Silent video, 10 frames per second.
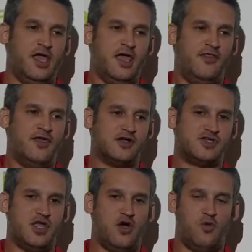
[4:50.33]
There's
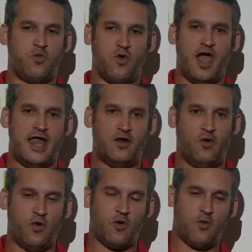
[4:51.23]
no right
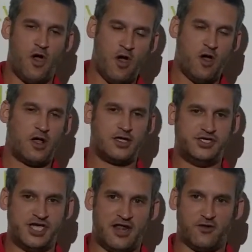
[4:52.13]
or wrong
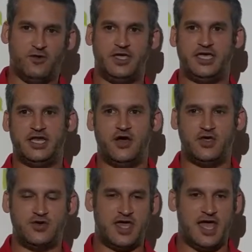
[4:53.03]
generally.
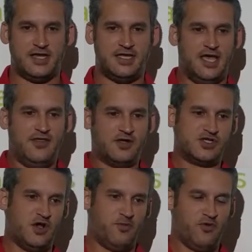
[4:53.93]
There's
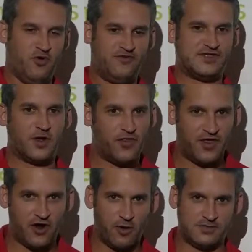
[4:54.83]
no proofs or
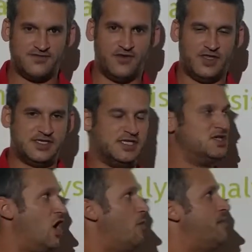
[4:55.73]
theorems for this. It's
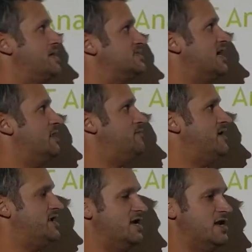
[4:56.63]
all based on
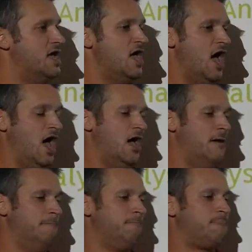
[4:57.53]
opinion.
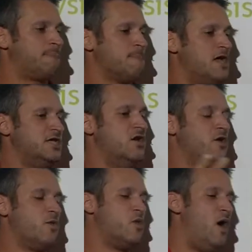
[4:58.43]
It
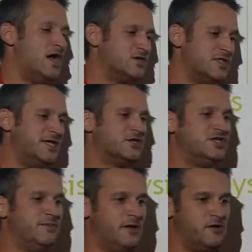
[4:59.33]
requires
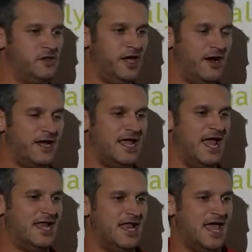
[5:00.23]
leadership and clarity,
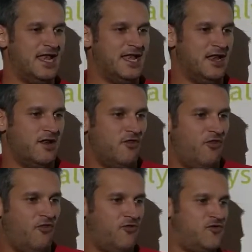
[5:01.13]
and
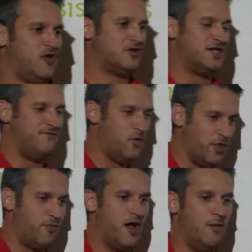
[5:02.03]
searching for the
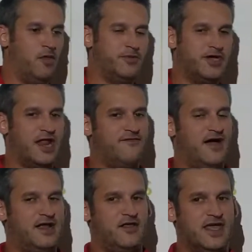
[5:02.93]
problem, you got to
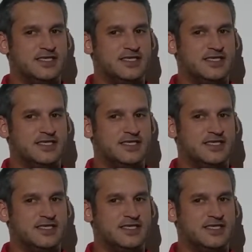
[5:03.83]
find all that